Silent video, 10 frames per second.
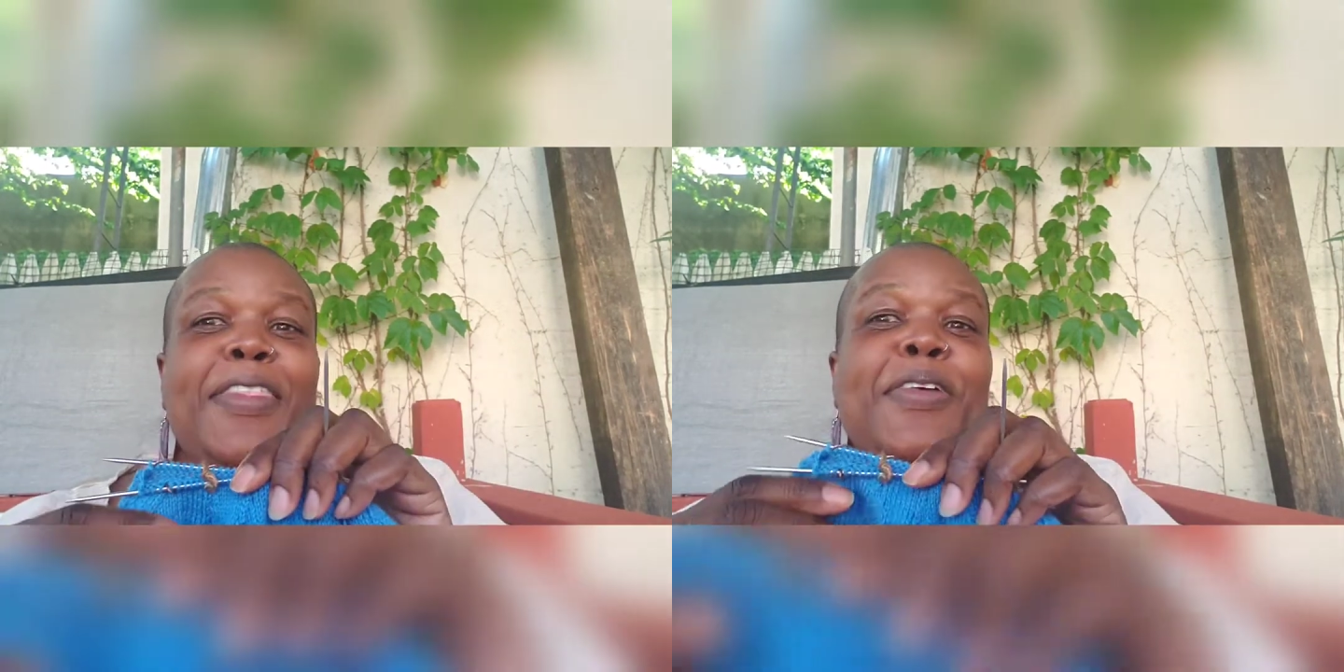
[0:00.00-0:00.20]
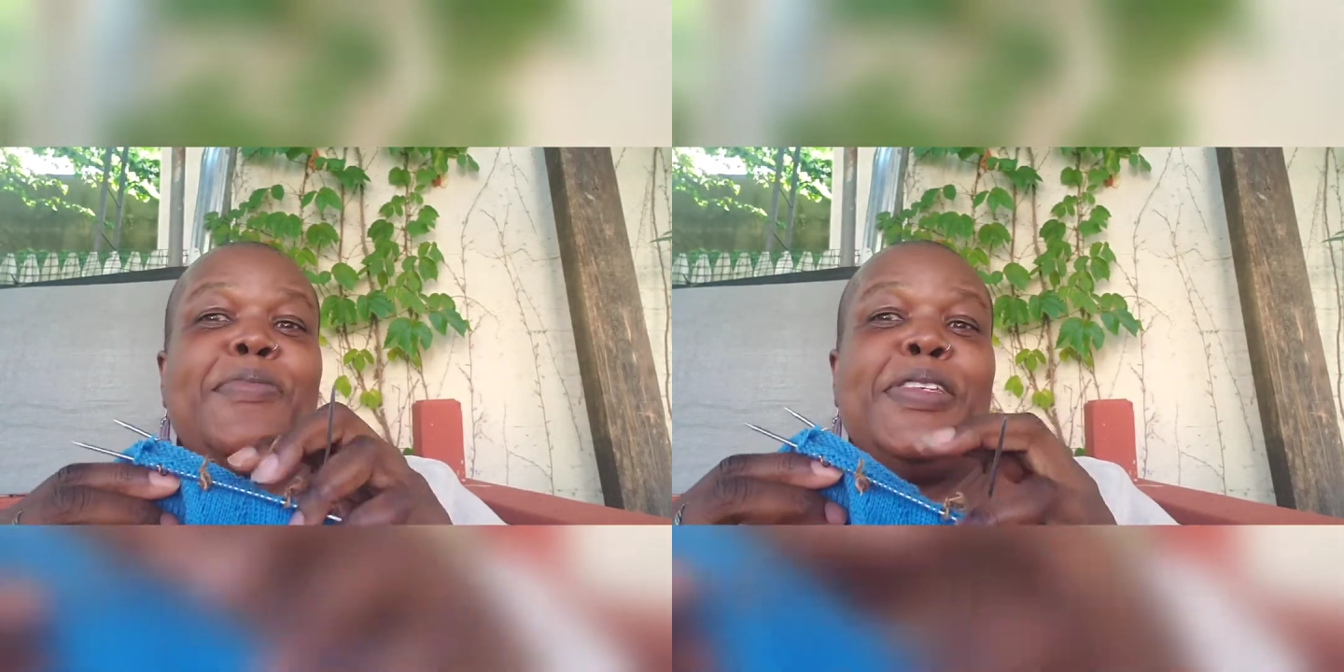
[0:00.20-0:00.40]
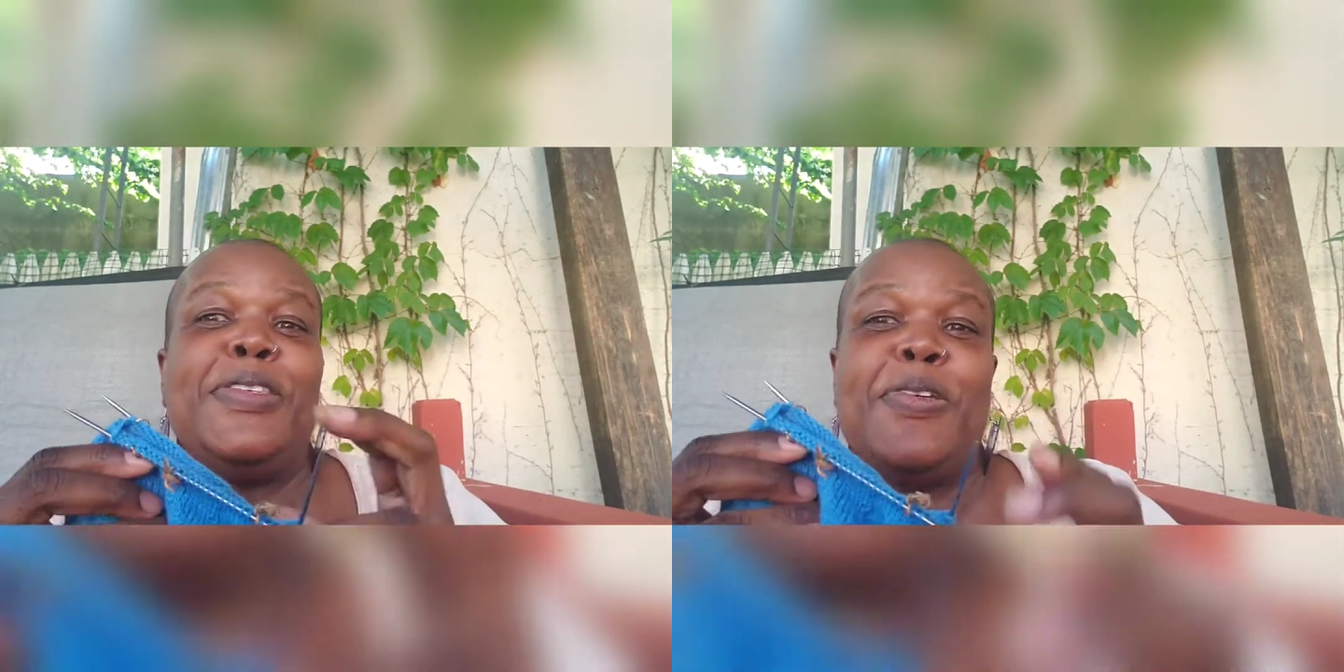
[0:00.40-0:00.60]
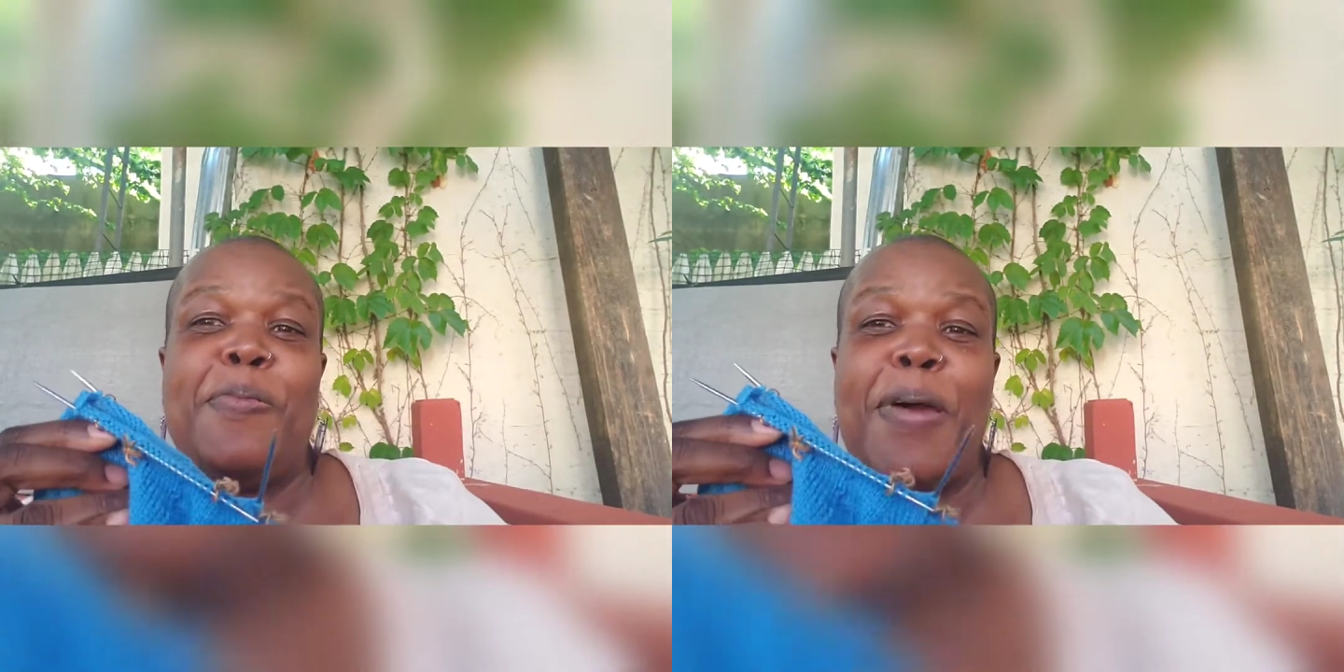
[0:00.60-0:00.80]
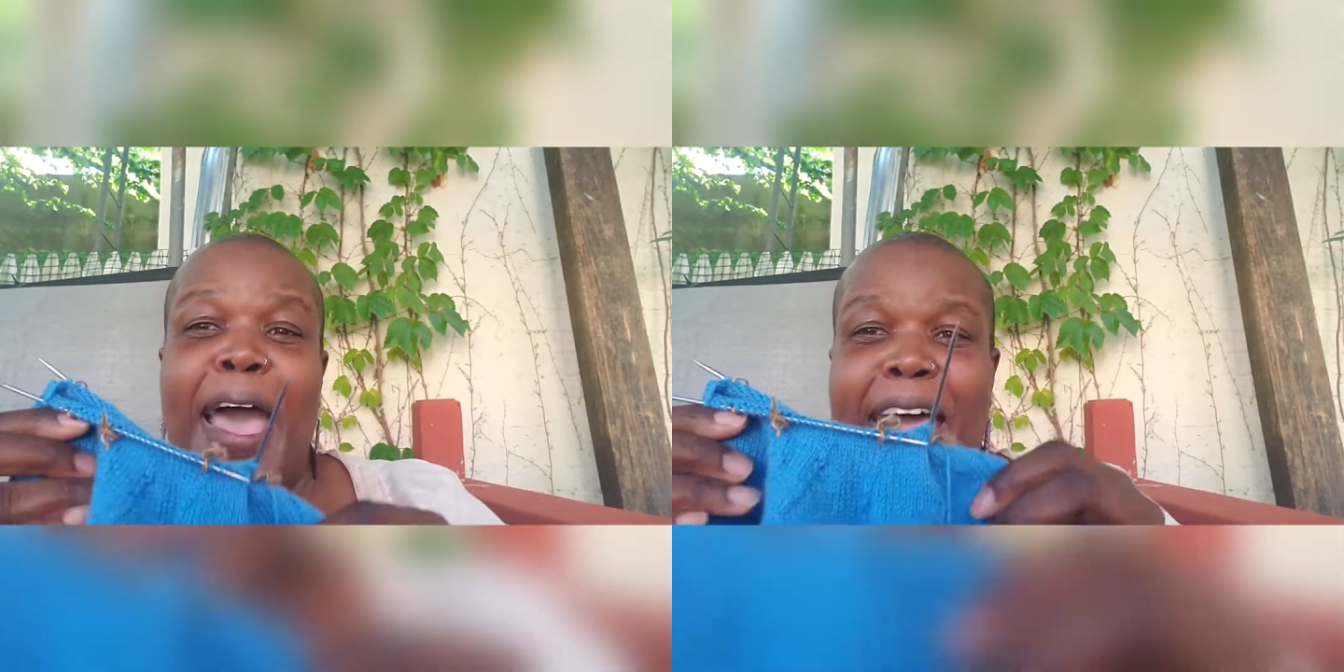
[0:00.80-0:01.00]
There is no
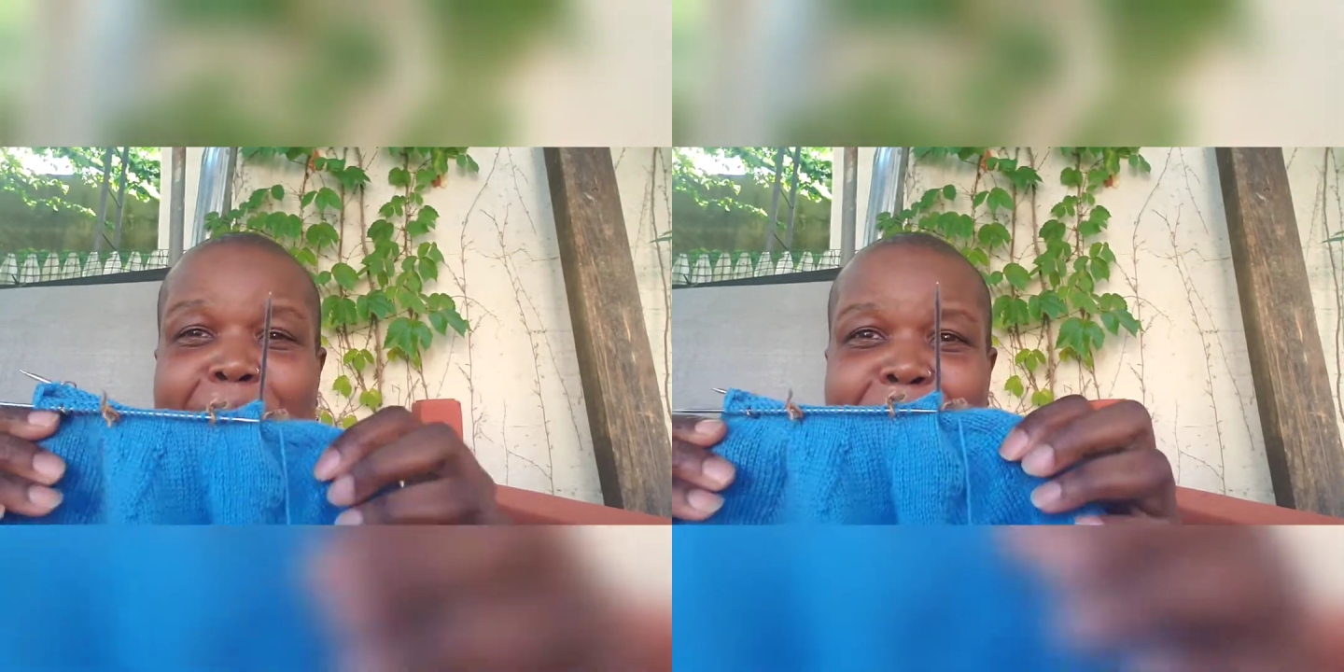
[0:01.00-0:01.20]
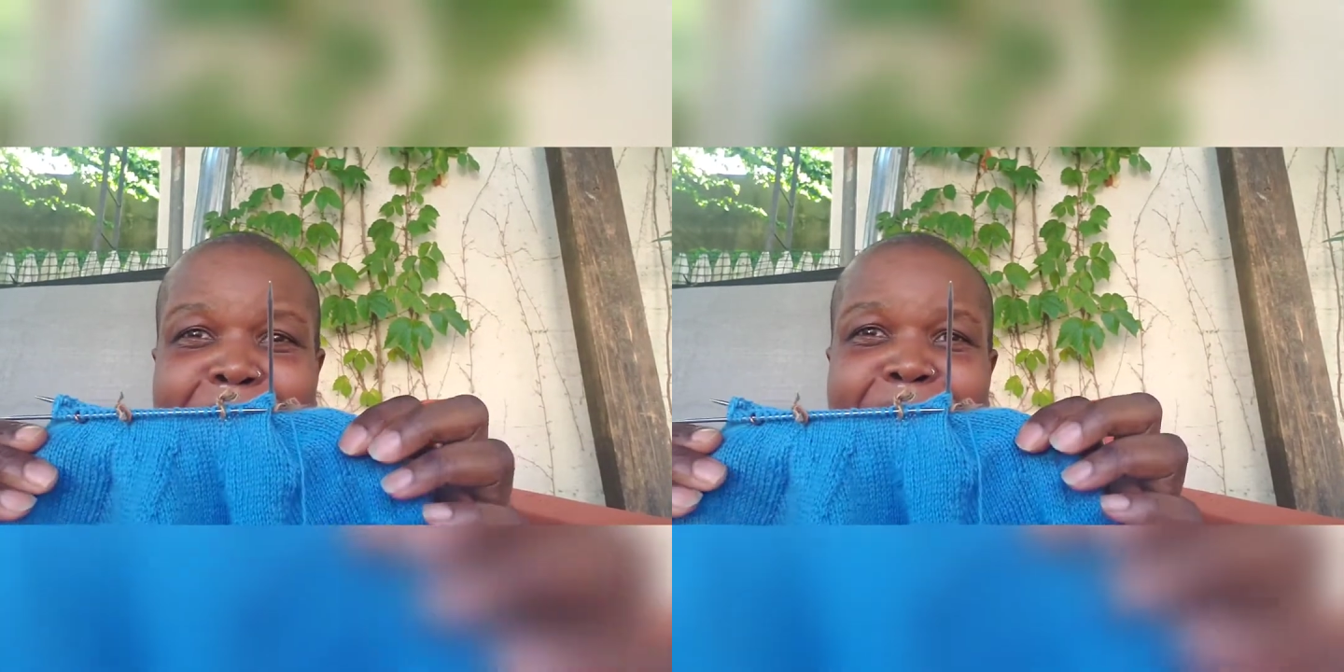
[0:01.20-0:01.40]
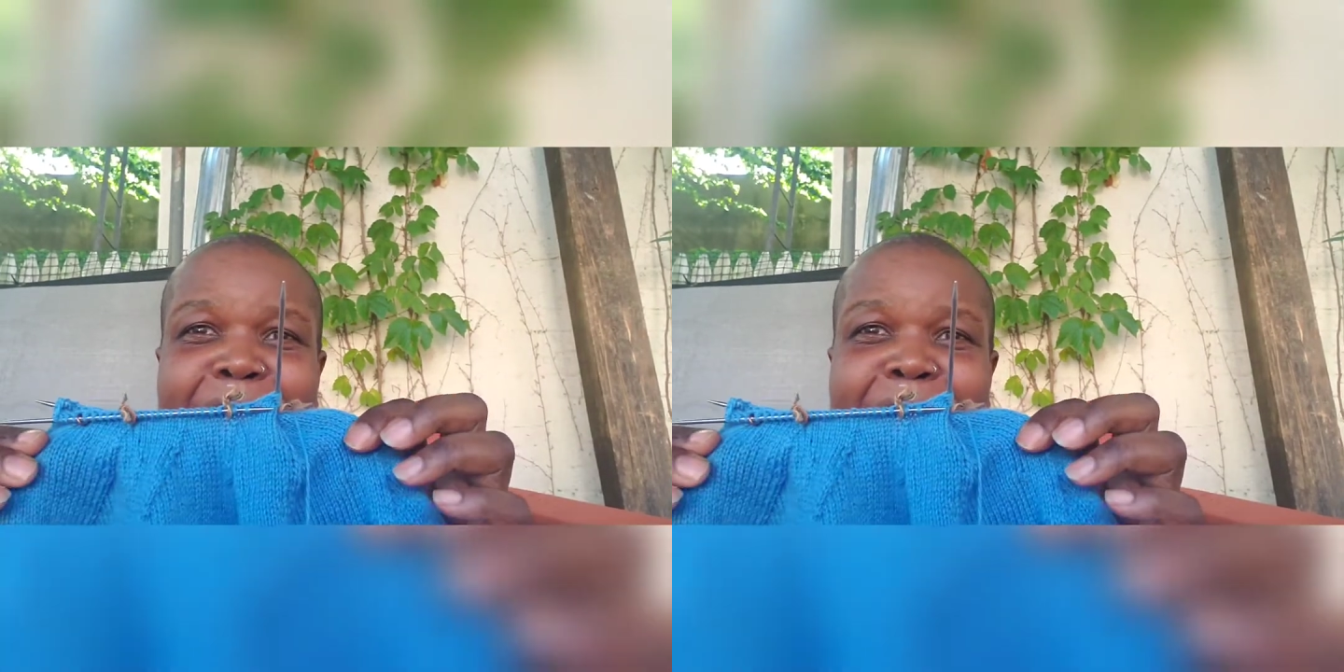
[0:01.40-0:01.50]
pattern.